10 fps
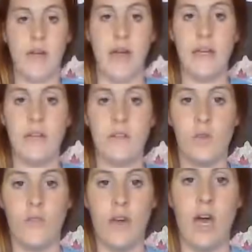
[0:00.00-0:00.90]
Okay,
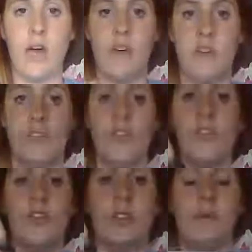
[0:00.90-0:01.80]
so I've got a
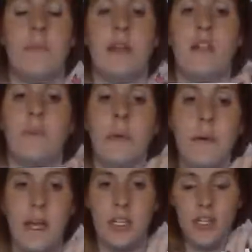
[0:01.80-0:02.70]
circle in the middle of my
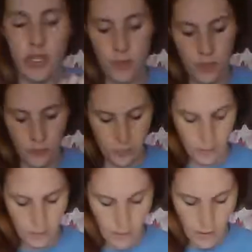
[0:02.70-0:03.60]
page.
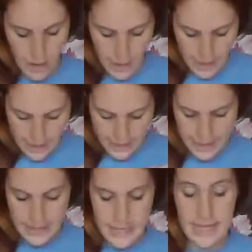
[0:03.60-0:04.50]
And
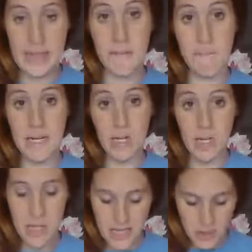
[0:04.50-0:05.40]
then in the middle
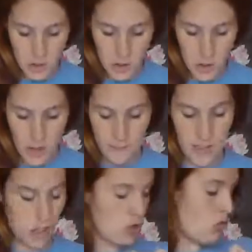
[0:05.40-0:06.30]
of that circle, I'm
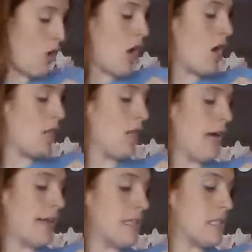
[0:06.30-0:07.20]
going to draw a
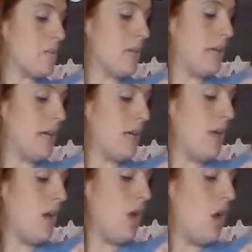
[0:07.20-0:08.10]
line
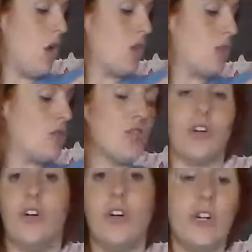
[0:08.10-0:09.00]
splitting the
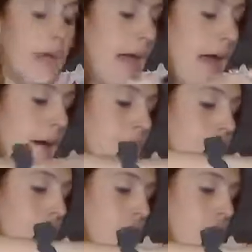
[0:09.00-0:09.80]
circle in half.